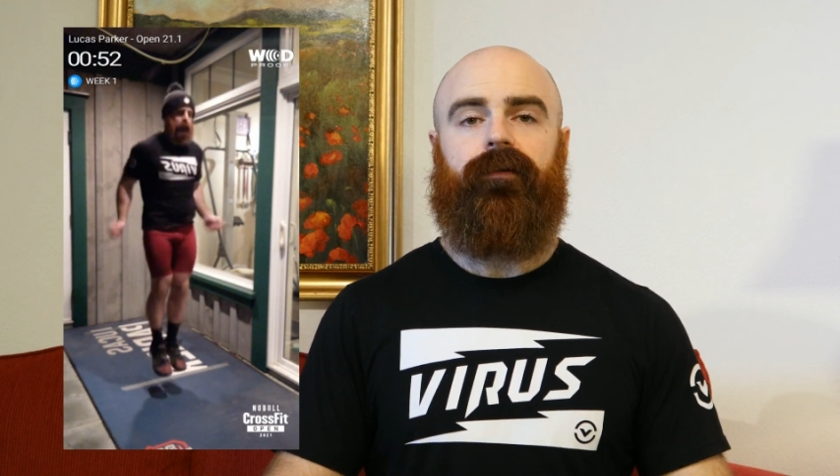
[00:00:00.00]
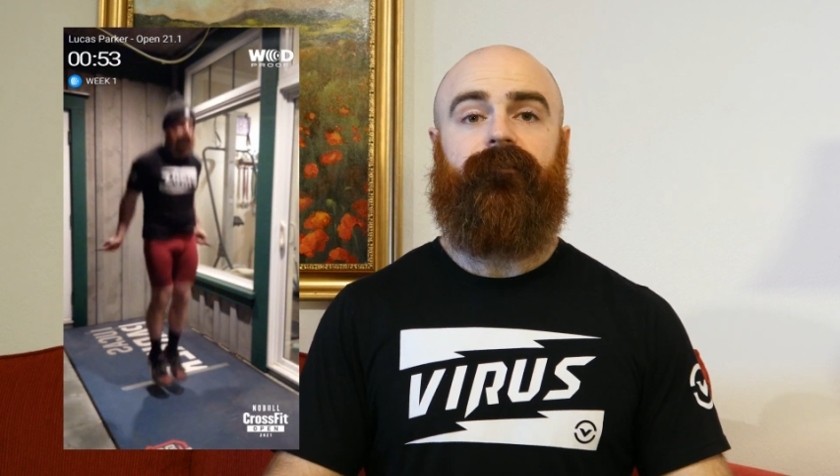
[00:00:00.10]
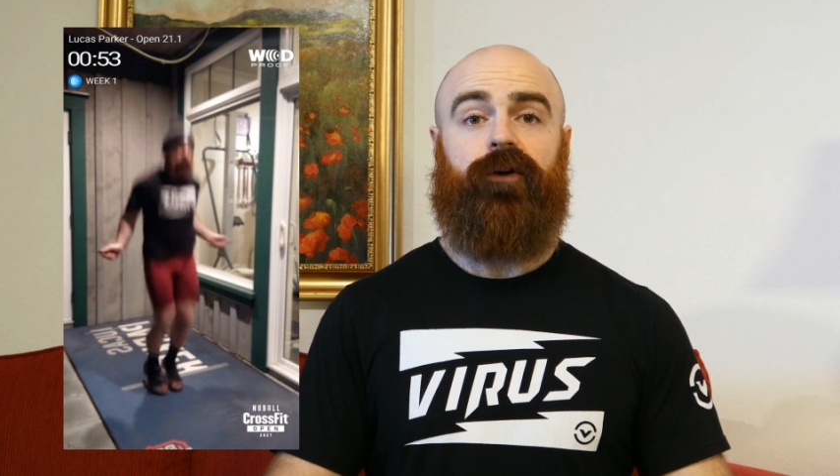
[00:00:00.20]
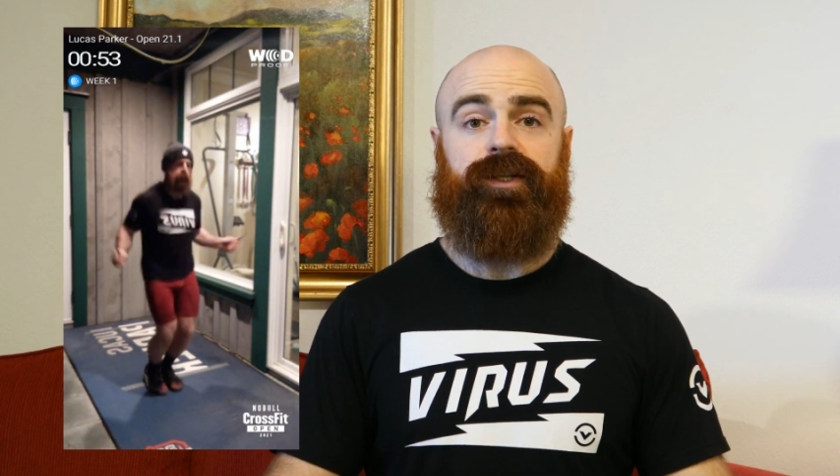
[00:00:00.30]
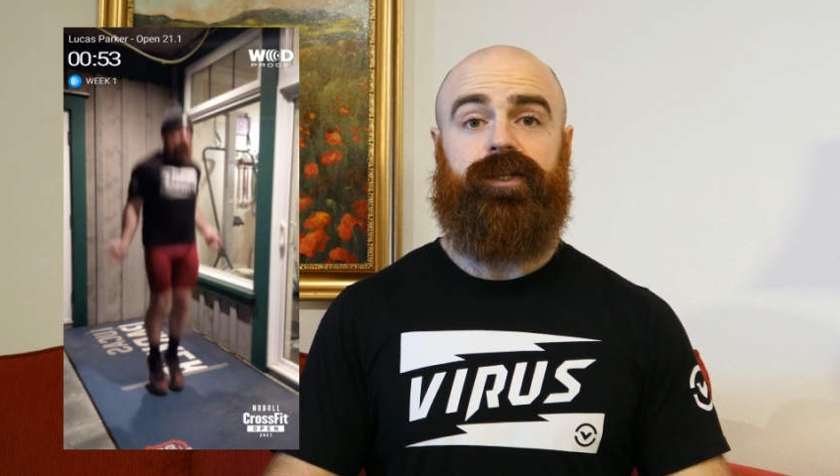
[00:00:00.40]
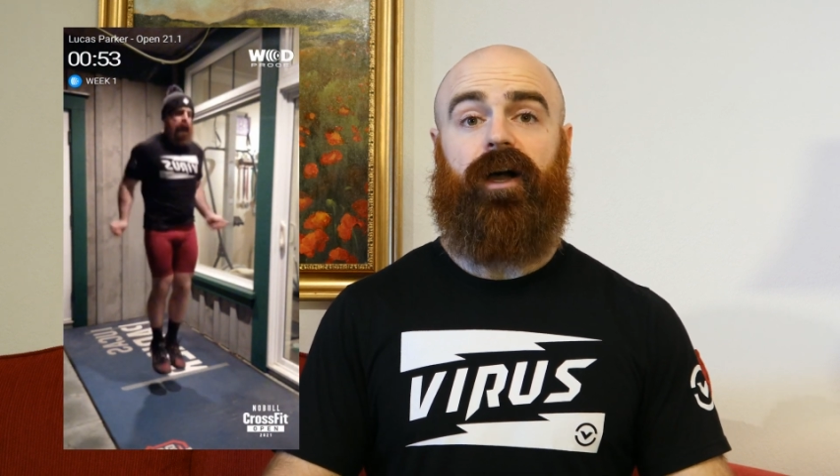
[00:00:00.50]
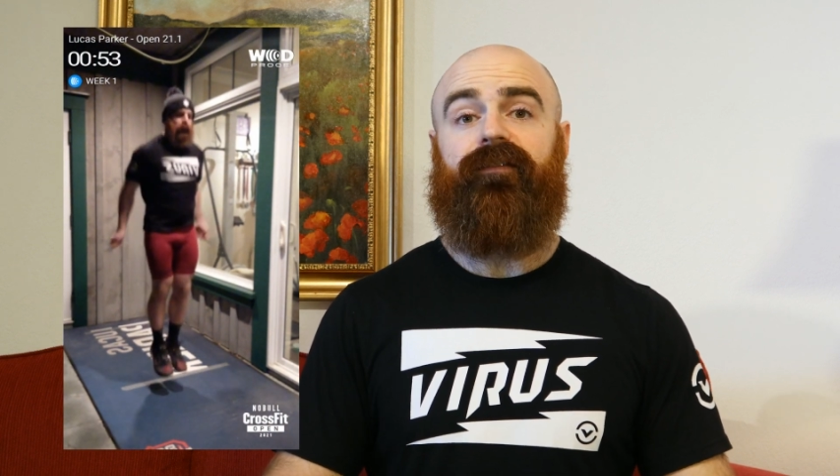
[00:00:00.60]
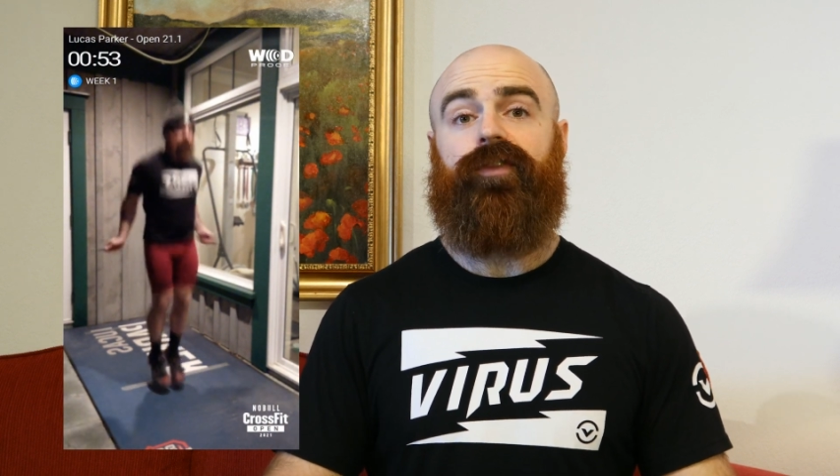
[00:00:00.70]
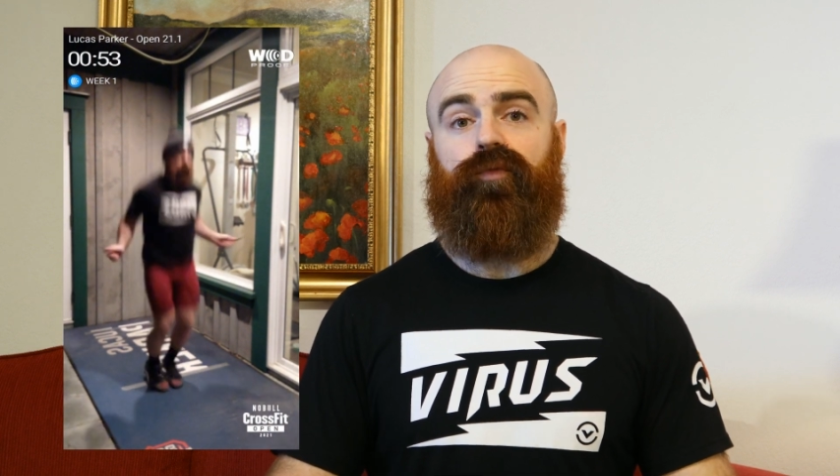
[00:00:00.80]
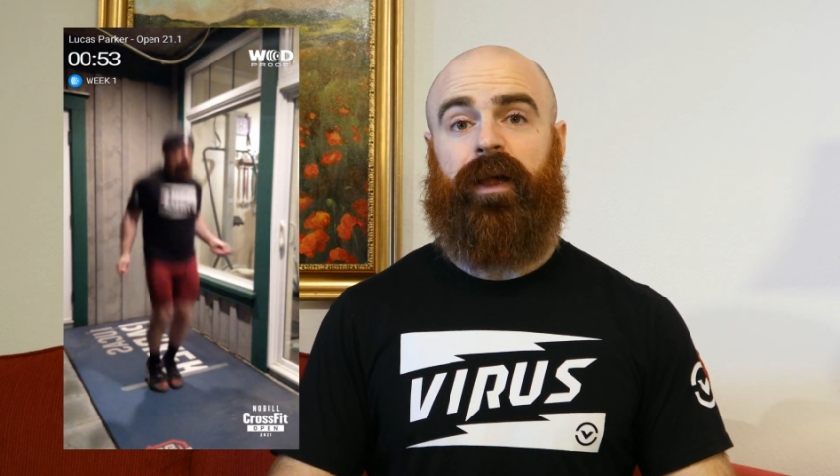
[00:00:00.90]
First off,
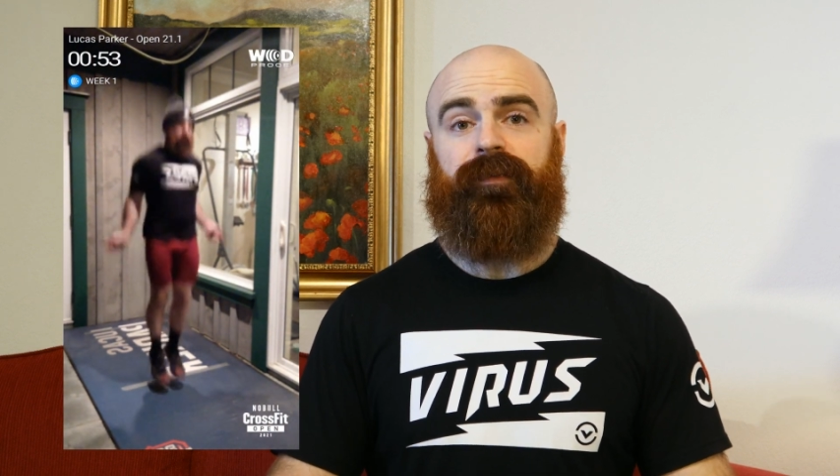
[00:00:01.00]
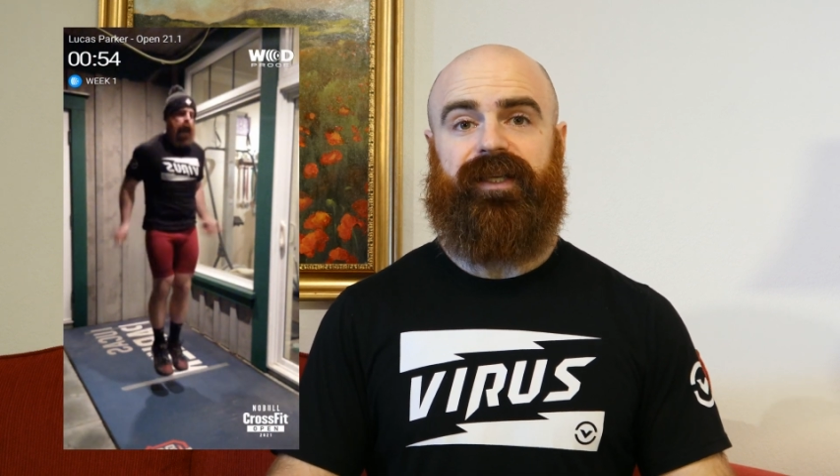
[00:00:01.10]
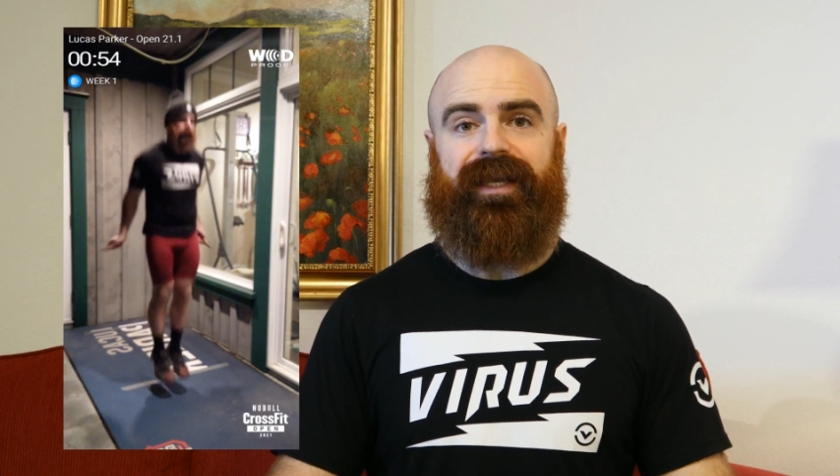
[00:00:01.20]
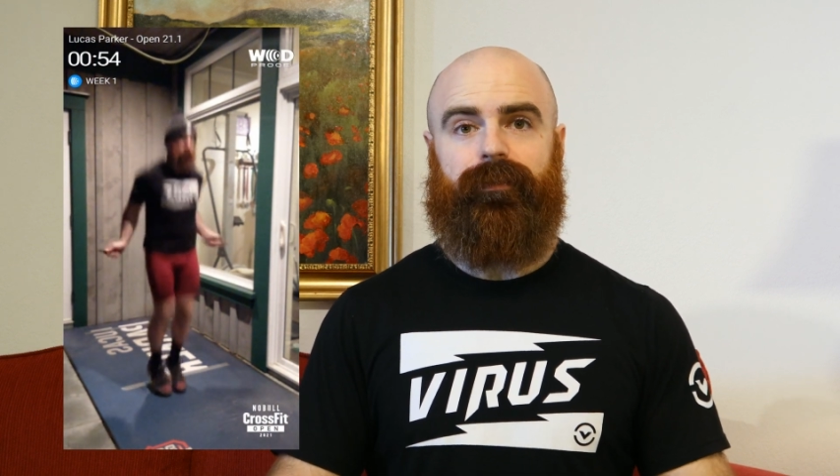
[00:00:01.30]
the rep scheme.